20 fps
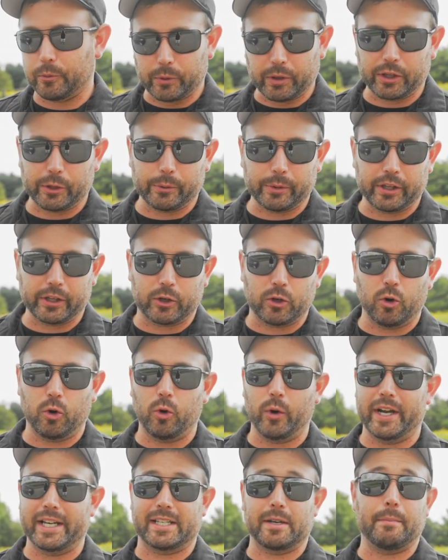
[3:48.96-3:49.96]
really, really
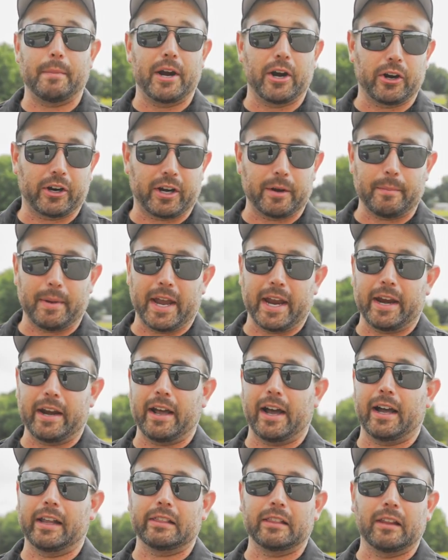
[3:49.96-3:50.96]
cool. It's American made.
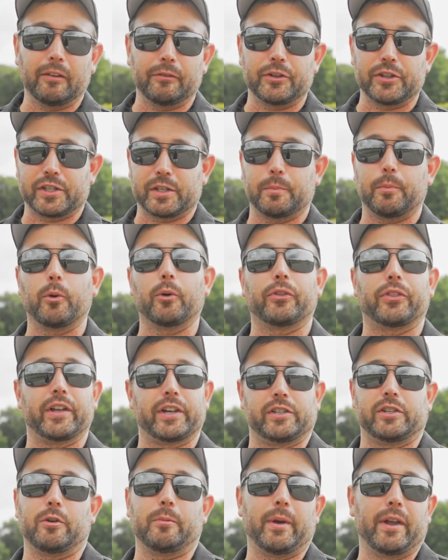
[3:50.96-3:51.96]
I love to support
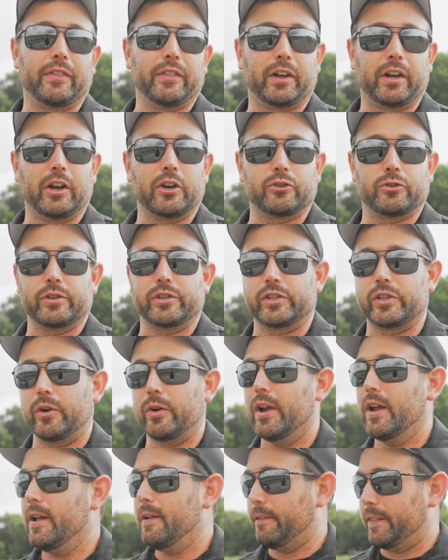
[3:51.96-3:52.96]
things that are made in the country.
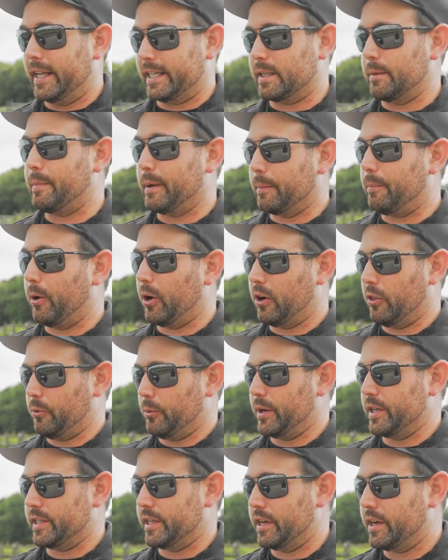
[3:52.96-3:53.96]
So that's a big part of the
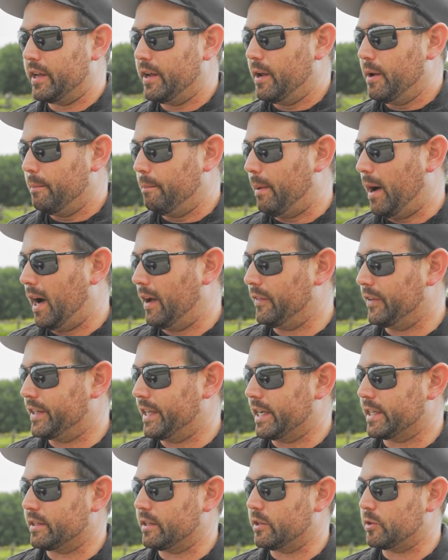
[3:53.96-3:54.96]
reason behind the
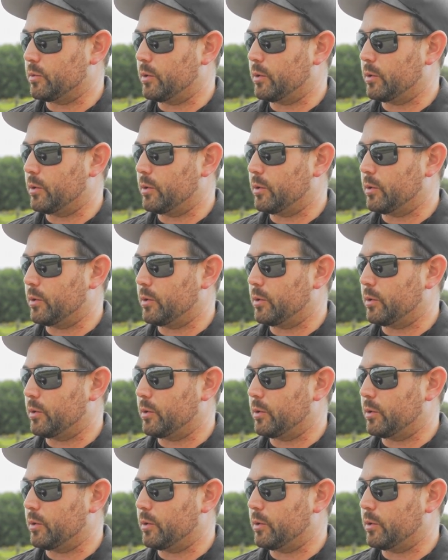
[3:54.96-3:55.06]
Tesla as